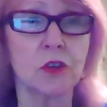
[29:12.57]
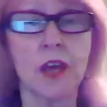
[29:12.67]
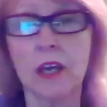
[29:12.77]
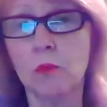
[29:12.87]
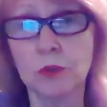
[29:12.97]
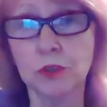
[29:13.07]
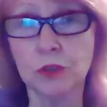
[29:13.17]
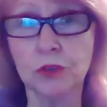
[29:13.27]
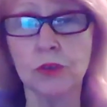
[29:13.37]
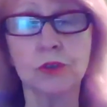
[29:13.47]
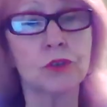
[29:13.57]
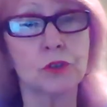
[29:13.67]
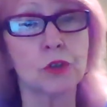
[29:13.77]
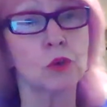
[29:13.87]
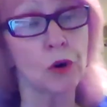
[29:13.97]
so they would
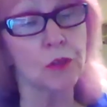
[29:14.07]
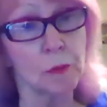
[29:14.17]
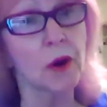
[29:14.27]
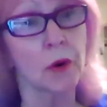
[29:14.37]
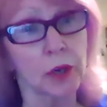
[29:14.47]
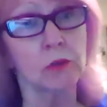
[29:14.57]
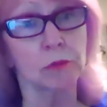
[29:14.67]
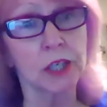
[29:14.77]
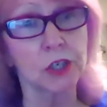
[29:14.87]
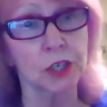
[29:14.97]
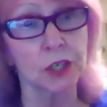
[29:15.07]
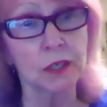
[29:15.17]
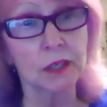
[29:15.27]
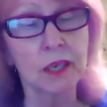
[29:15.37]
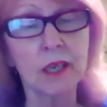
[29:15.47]
search the North American region.